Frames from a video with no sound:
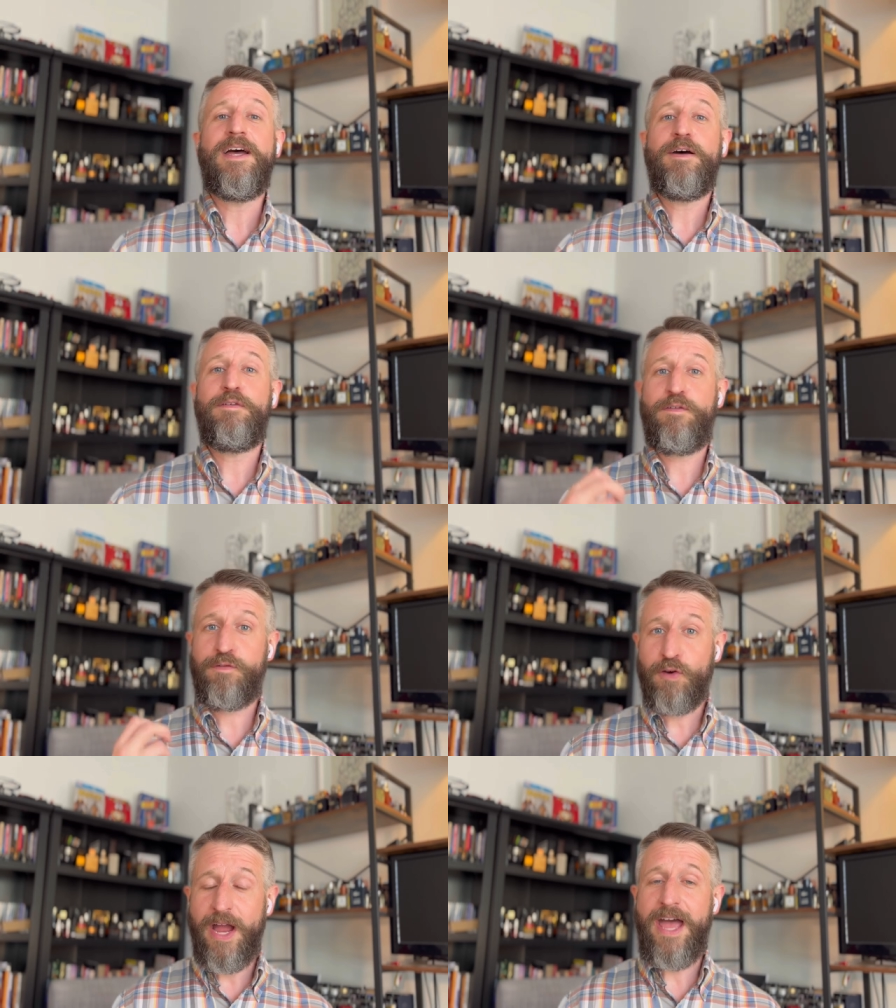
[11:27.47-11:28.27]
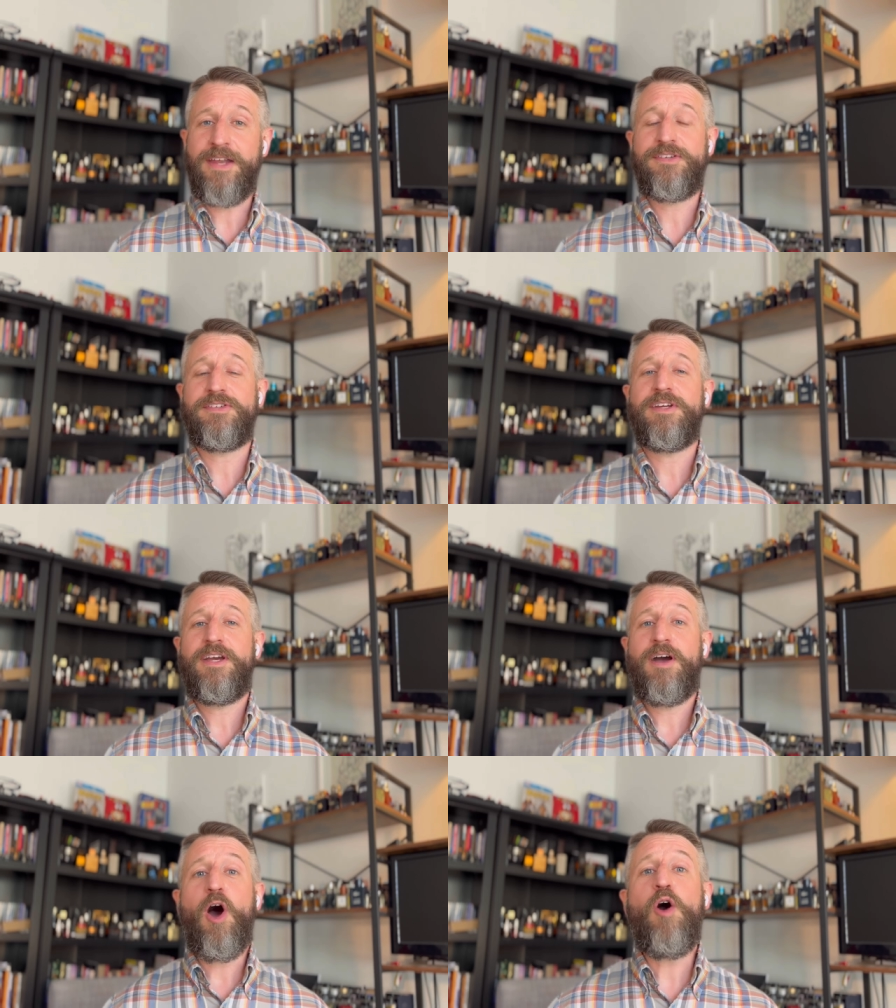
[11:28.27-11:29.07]
fresh,
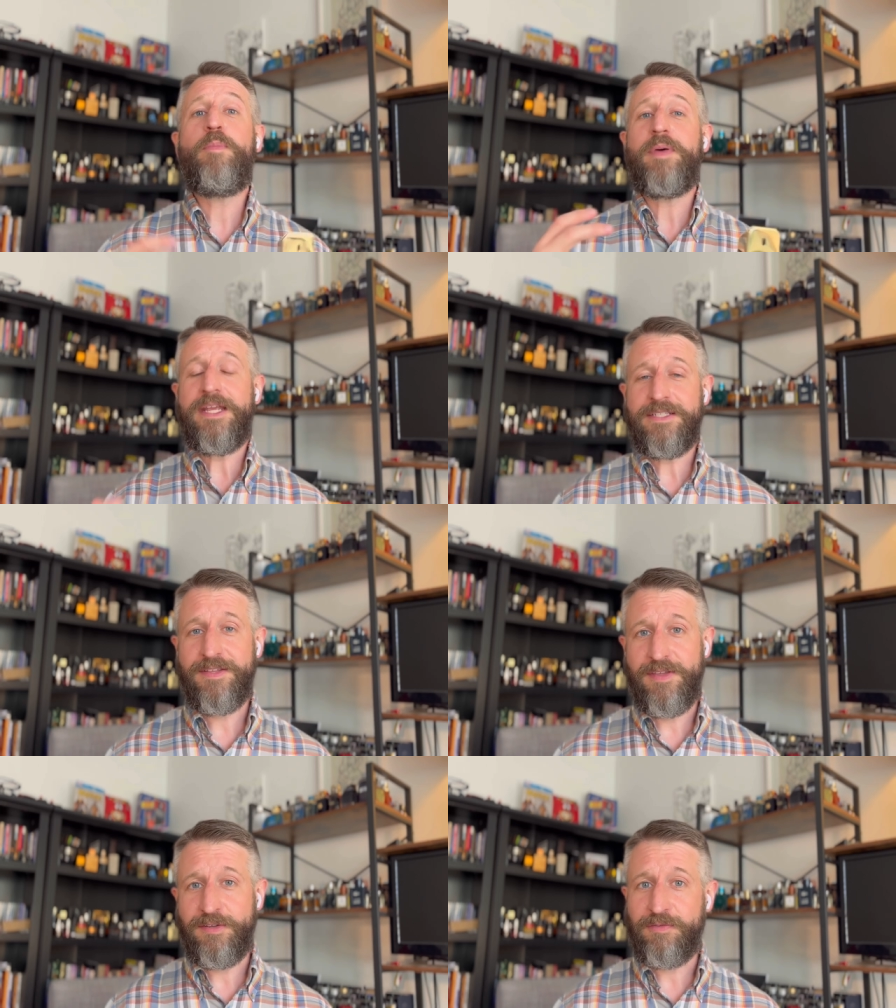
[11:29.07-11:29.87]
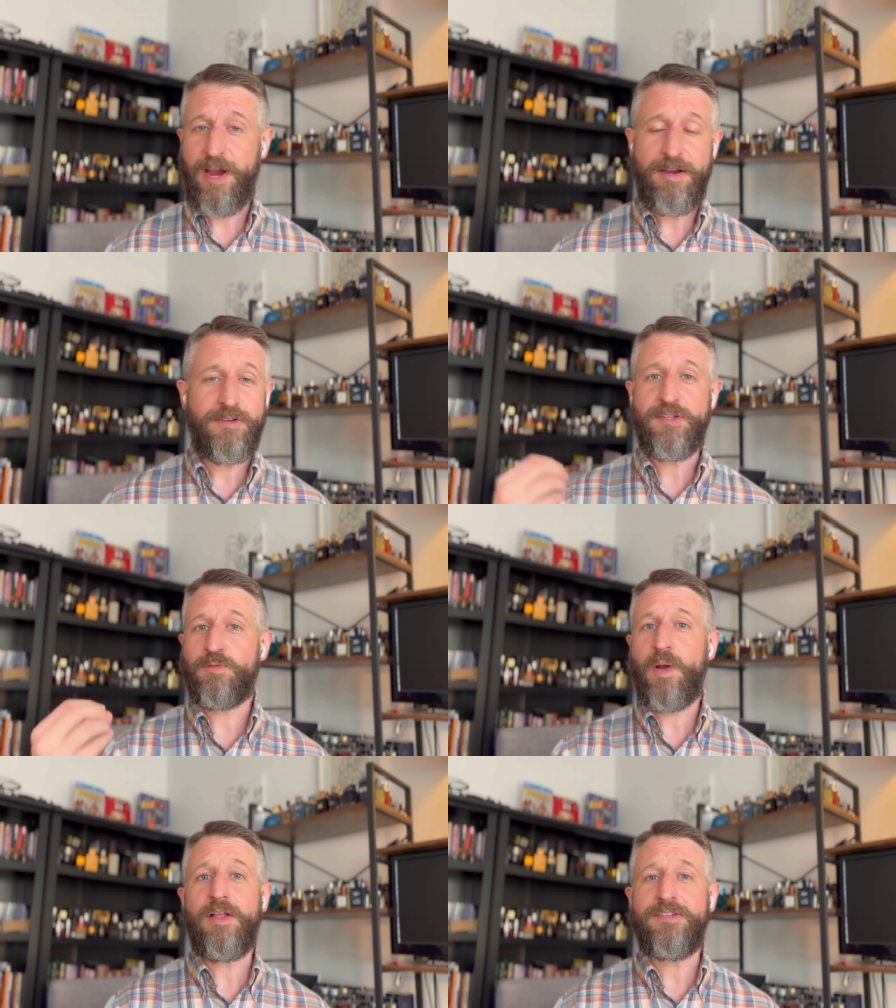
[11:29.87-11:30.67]
opening to this fragrance as
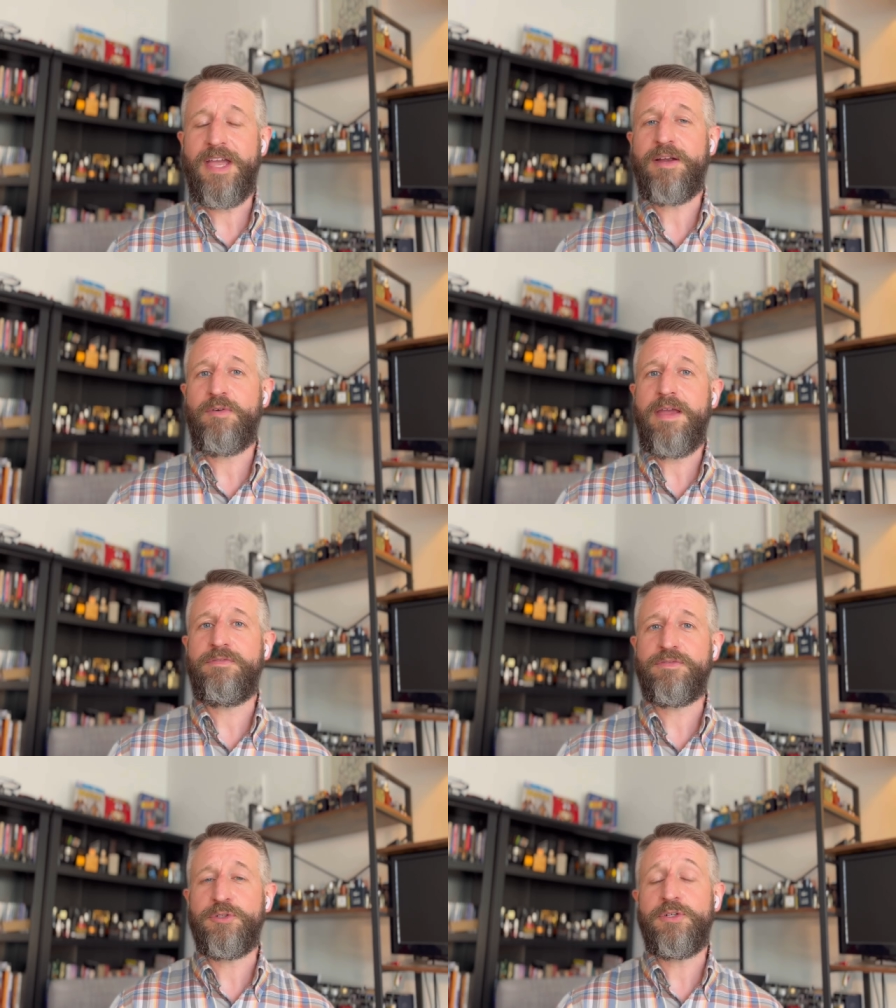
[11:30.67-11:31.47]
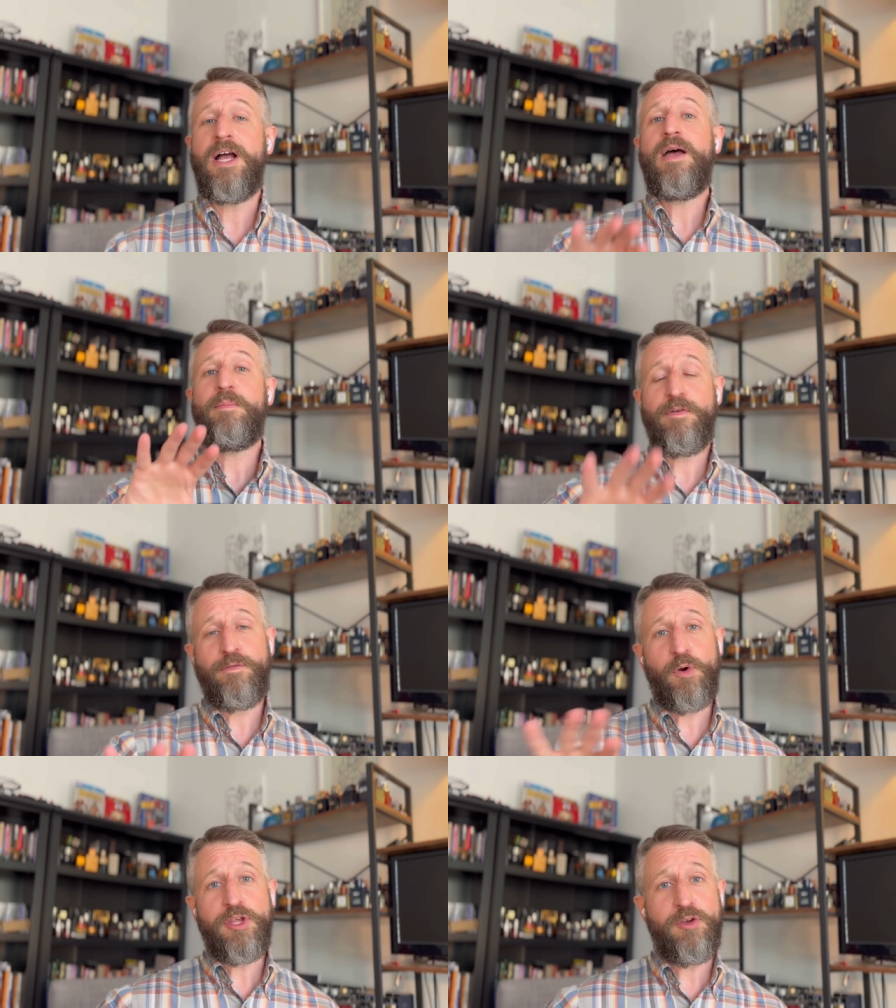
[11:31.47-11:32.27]
well as that grapefruit
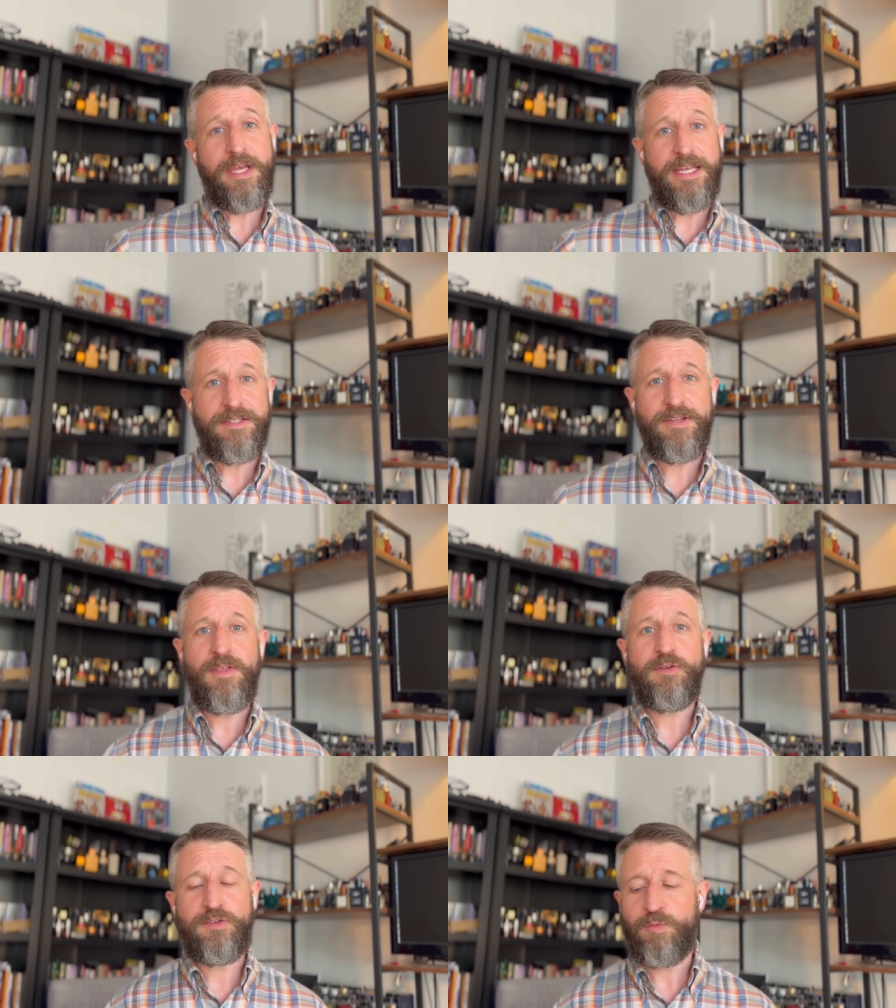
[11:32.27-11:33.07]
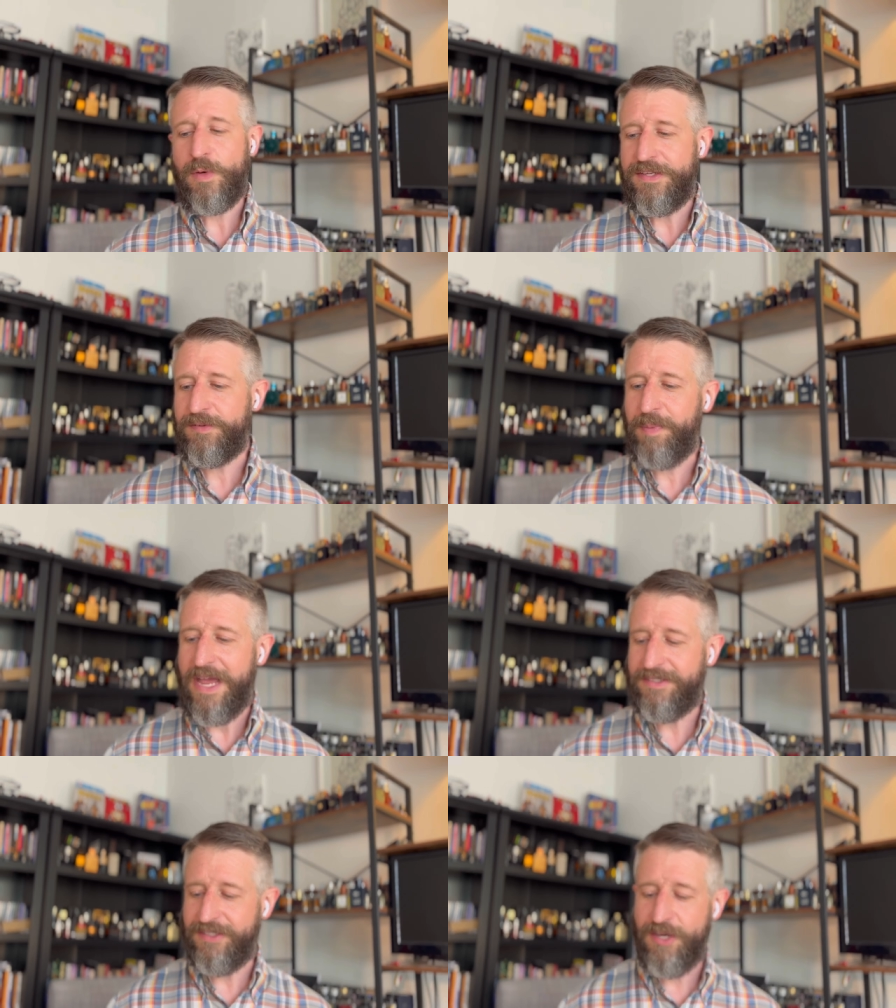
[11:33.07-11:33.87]
before you get into those sweet,
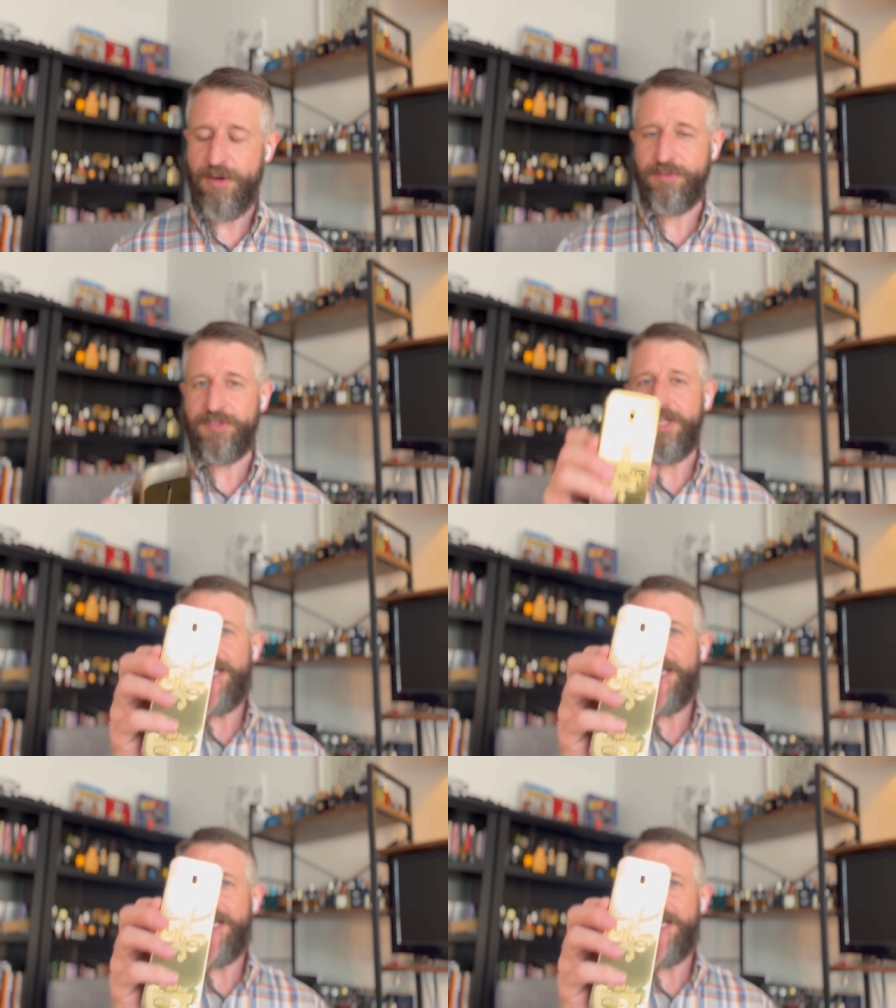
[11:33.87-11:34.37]
spicy notes.